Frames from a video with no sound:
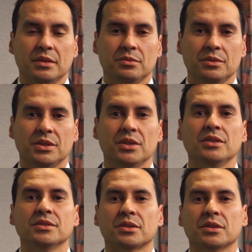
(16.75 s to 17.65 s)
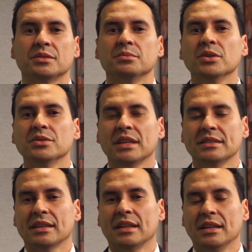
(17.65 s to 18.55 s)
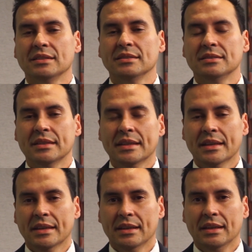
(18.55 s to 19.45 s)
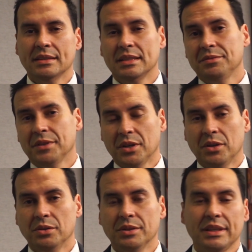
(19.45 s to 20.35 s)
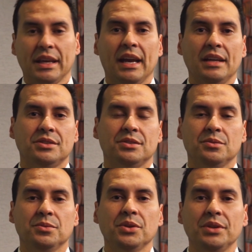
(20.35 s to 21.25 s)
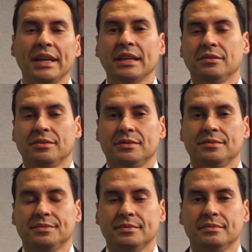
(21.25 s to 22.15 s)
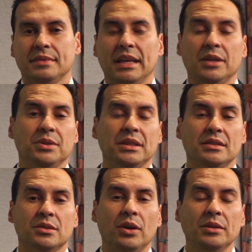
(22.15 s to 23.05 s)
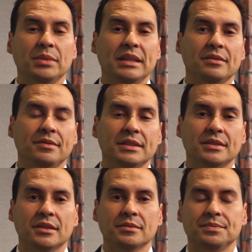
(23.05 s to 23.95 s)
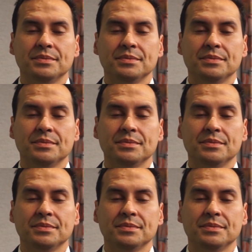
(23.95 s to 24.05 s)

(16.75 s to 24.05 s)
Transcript: Returns across most asset classes, except for gold and cash, were negative. Equities quite meaningfully so.